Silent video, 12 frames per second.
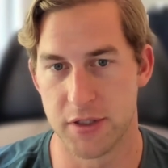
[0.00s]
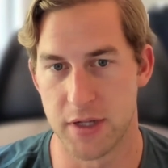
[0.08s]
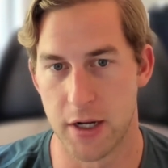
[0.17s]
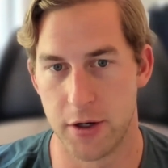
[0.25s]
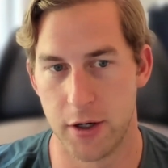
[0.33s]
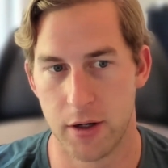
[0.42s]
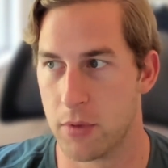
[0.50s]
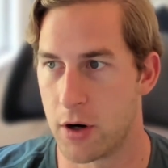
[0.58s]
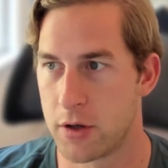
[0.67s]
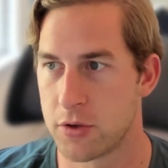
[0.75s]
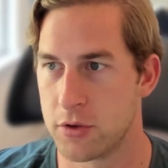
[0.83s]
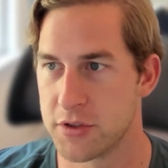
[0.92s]
standard.
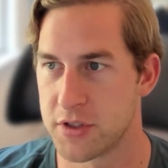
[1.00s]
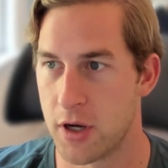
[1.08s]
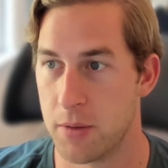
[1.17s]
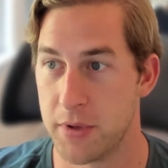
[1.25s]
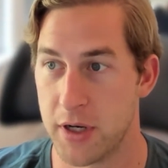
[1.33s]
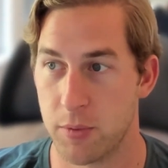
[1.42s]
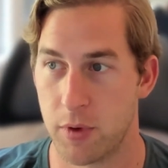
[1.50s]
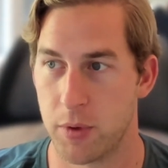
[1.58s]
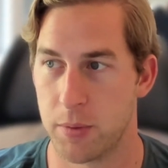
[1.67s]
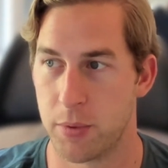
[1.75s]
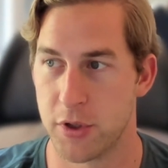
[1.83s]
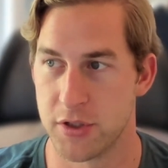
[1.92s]
Our goal as a company where
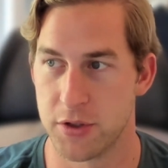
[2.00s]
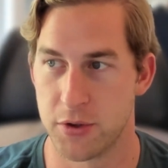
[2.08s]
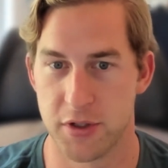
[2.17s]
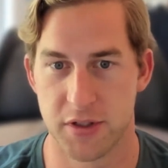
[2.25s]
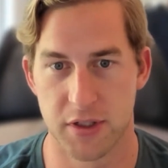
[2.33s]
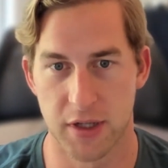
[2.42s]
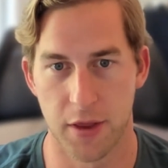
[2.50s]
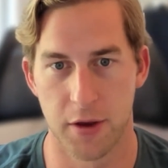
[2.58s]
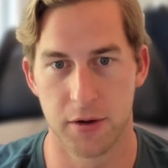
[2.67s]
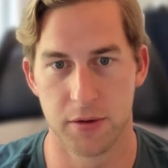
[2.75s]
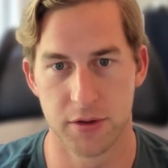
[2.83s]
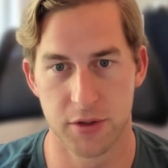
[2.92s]
we're pushing towards to get
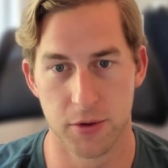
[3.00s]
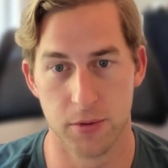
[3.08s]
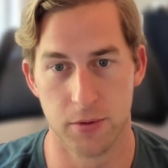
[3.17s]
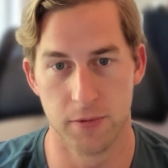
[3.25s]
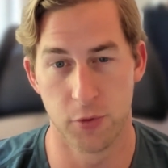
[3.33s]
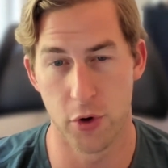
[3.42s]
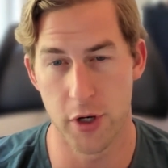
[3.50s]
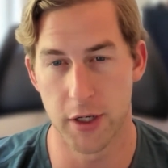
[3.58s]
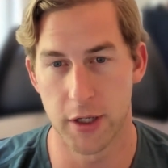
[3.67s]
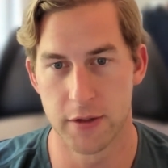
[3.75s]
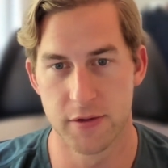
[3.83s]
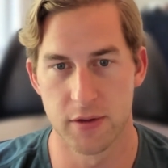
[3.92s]
it to 40
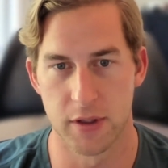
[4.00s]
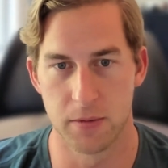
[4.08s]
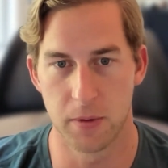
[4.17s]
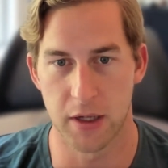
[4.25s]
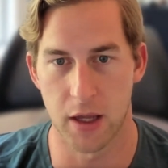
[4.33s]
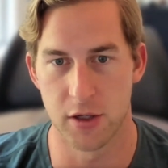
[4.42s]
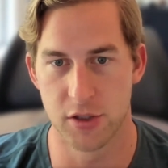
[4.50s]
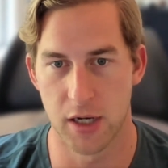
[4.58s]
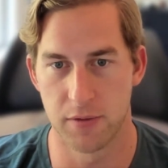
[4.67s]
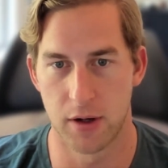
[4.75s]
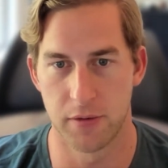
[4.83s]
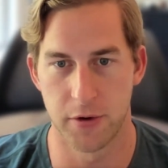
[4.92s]
days and kind of
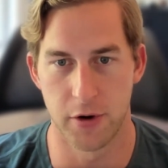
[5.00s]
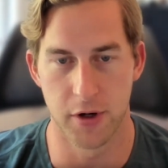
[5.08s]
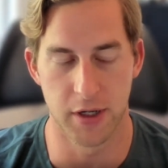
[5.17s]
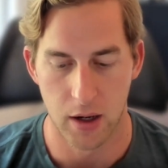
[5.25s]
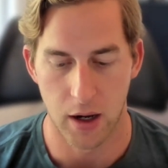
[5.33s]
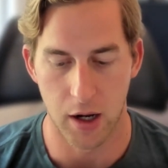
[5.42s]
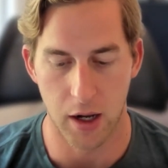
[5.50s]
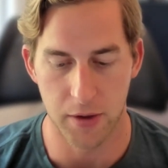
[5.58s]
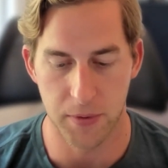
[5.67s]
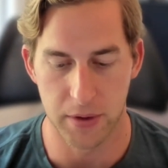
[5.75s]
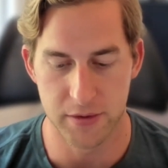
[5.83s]
shave off 30 days from there.